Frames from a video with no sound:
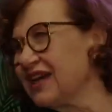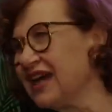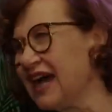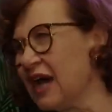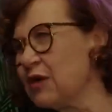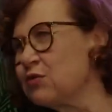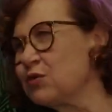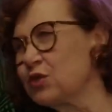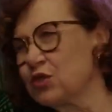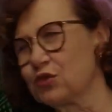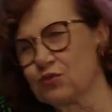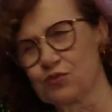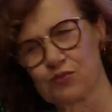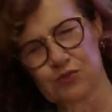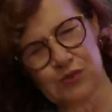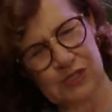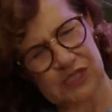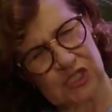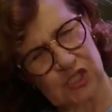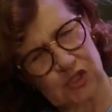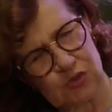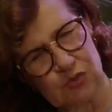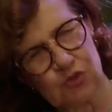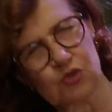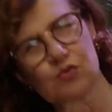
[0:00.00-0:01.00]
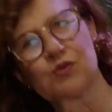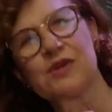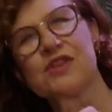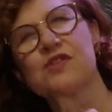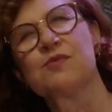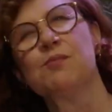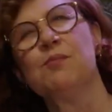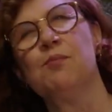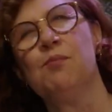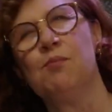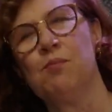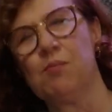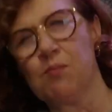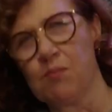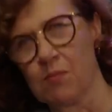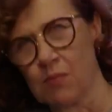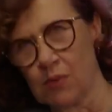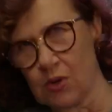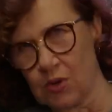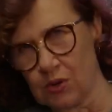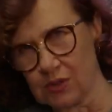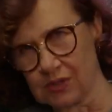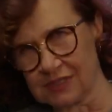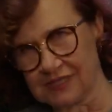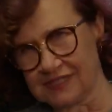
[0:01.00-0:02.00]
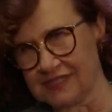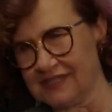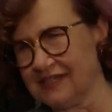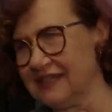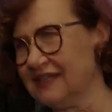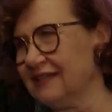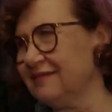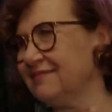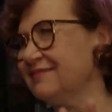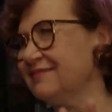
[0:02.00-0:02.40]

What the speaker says: I would reshoot with more time.